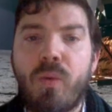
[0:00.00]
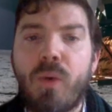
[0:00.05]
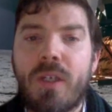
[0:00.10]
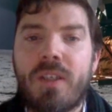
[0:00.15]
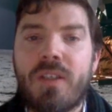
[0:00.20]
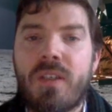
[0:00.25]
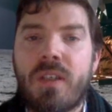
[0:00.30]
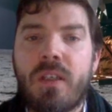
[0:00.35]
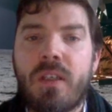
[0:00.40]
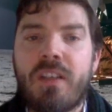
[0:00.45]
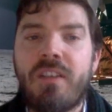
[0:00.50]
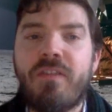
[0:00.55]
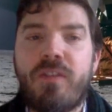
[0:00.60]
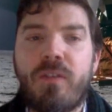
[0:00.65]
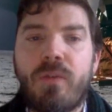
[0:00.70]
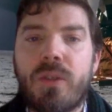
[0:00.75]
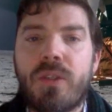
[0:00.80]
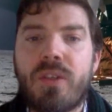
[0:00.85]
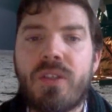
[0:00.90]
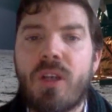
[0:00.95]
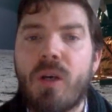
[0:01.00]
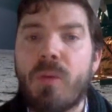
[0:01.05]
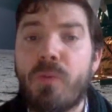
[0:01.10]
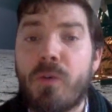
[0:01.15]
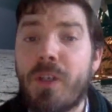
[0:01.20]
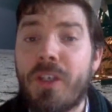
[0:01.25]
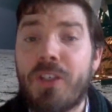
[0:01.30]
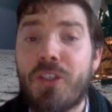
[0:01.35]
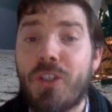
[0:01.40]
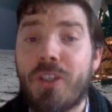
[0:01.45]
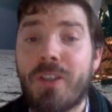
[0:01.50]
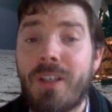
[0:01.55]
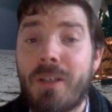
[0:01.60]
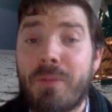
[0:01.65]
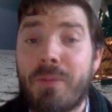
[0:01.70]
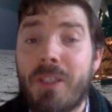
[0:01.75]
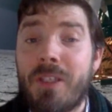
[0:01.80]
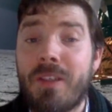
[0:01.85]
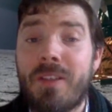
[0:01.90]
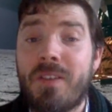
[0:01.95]
what is an influence operation. I
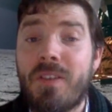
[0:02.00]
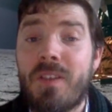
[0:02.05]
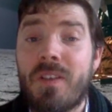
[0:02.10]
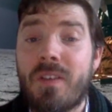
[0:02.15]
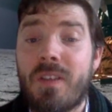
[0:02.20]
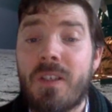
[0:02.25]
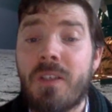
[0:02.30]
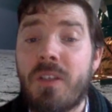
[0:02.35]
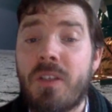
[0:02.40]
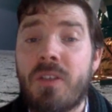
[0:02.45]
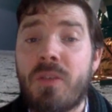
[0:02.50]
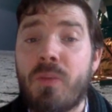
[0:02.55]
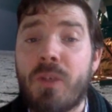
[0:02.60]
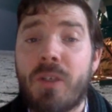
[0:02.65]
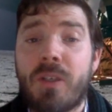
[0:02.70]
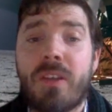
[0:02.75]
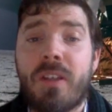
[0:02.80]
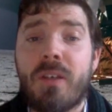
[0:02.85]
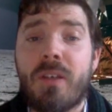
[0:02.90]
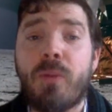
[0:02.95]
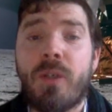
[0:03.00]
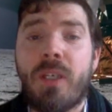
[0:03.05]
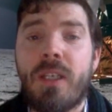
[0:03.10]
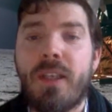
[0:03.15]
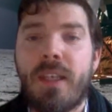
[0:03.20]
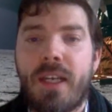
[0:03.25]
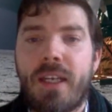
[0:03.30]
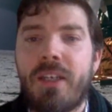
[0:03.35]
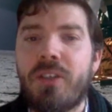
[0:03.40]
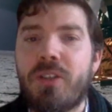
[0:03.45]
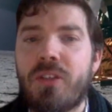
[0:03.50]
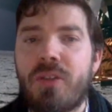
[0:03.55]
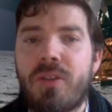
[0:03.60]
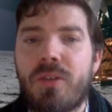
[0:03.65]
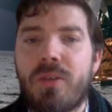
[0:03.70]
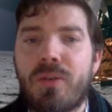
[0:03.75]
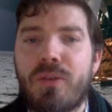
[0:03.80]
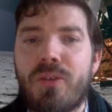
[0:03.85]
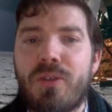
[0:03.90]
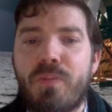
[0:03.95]
mean, this is a word that we like to
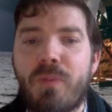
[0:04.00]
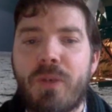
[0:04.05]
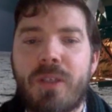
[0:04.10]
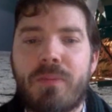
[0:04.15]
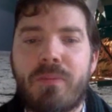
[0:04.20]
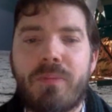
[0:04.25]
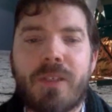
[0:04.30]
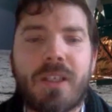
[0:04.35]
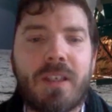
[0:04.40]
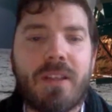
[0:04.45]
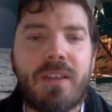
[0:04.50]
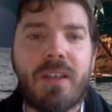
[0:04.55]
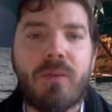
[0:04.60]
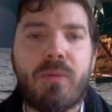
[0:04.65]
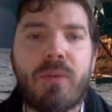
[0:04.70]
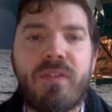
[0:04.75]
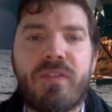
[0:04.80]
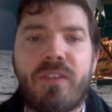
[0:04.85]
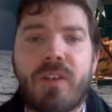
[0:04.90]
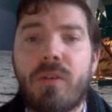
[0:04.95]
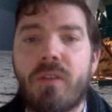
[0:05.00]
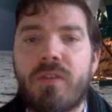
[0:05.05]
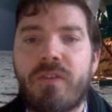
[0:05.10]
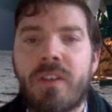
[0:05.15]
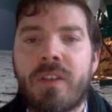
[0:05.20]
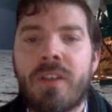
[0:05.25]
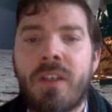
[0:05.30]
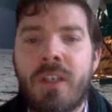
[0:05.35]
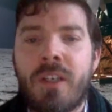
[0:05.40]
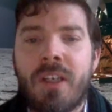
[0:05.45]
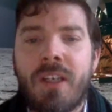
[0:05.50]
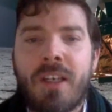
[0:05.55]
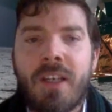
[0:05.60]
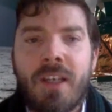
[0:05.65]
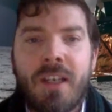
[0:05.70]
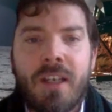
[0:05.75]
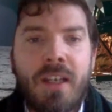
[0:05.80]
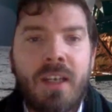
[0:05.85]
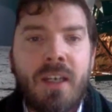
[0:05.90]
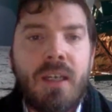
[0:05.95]
use, but I think we very often
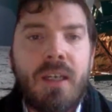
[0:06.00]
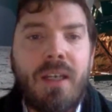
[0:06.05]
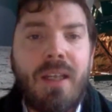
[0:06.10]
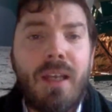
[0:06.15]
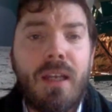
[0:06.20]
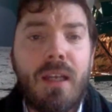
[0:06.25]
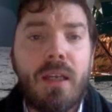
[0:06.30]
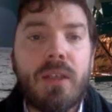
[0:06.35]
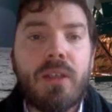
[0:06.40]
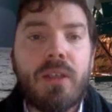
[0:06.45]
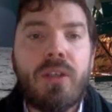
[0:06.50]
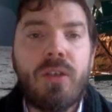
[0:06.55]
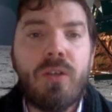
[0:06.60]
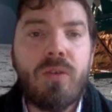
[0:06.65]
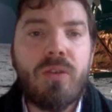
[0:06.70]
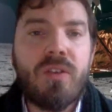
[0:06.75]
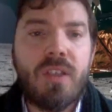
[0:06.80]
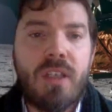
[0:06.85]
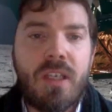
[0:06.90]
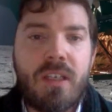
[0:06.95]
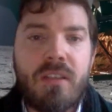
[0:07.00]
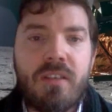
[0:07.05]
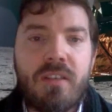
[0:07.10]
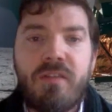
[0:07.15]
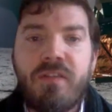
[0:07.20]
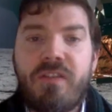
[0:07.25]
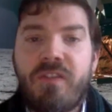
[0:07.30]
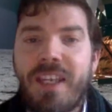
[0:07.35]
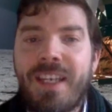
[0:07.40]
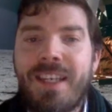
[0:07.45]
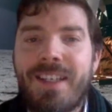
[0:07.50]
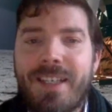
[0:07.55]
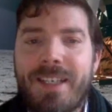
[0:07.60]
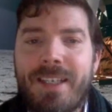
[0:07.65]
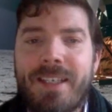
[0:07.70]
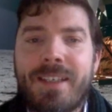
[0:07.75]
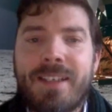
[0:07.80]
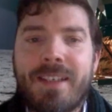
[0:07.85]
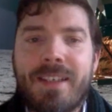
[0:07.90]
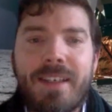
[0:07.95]
use it
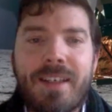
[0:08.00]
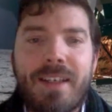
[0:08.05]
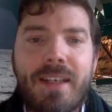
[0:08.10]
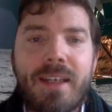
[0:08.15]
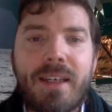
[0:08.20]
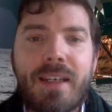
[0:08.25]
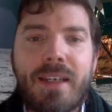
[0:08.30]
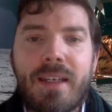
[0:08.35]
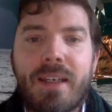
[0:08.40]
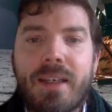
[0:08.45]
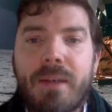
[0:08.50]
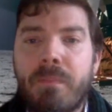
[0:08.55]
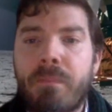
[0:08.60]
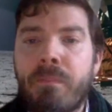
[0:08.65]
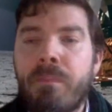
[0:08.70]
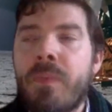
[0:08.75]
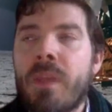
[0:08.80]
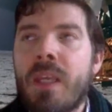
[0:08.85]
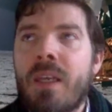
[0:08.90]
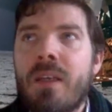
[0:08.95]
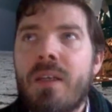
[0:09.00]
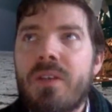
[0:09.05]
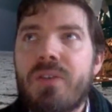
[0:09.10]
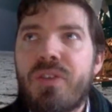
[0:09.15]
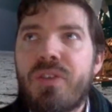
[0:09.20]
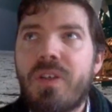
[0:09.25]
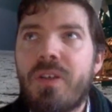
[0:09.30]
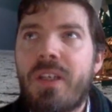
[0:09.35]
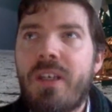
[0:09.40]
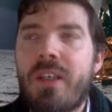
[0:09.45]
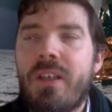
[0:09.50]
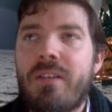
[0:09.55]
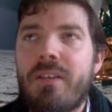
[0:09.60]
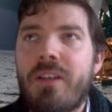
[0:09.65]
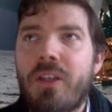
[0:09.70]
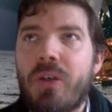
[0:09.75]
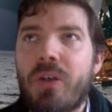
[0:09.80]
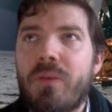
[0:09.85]
vaguely. Certainly,